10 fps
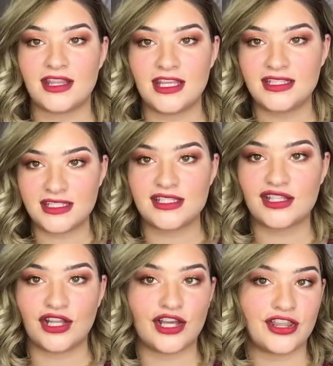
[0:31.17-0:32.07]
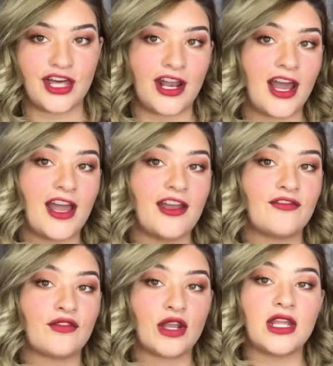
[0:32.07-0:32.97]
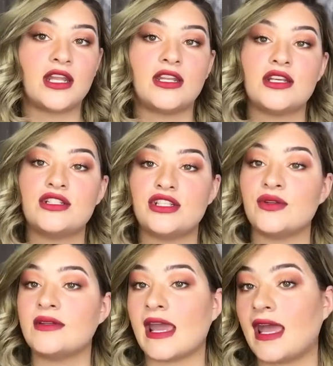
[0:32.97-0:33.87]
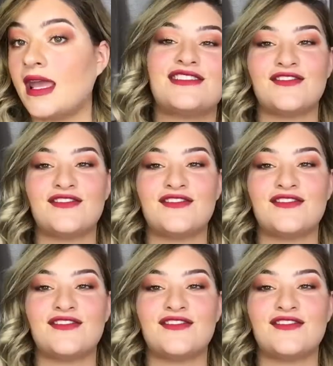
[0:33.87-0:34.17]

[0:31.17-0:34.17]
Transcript: This is the look that I've created today.